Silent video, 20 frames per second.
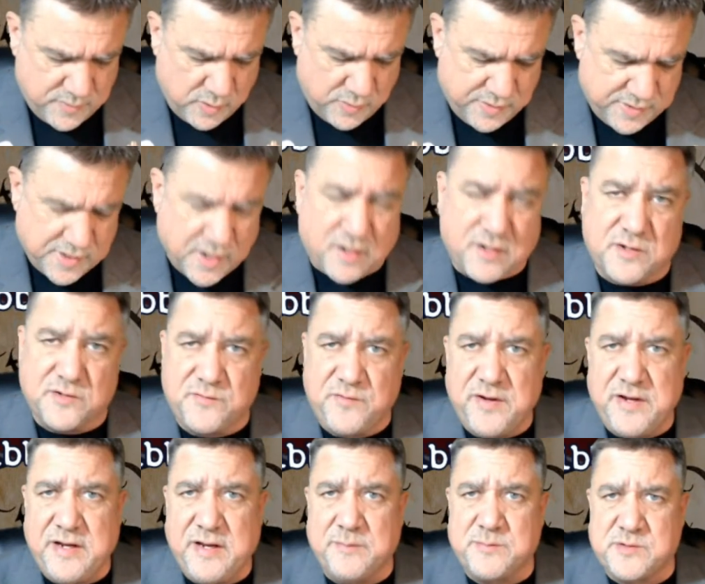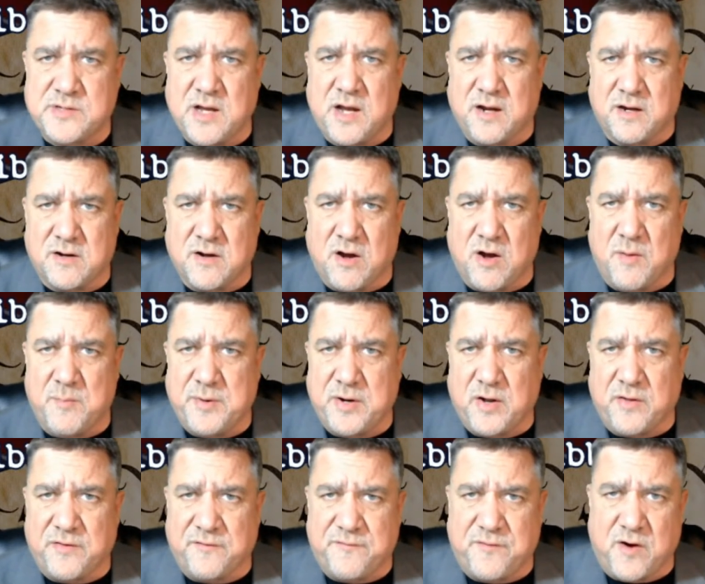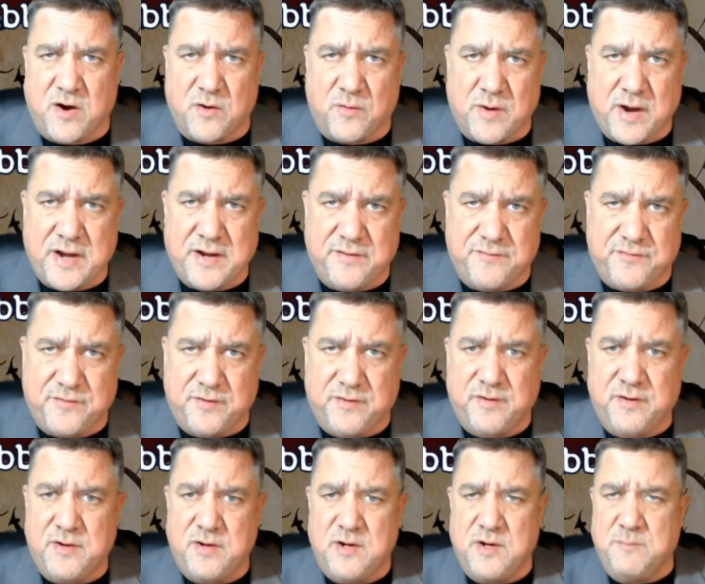Go to douglasvgibbs.com, and on the far right of the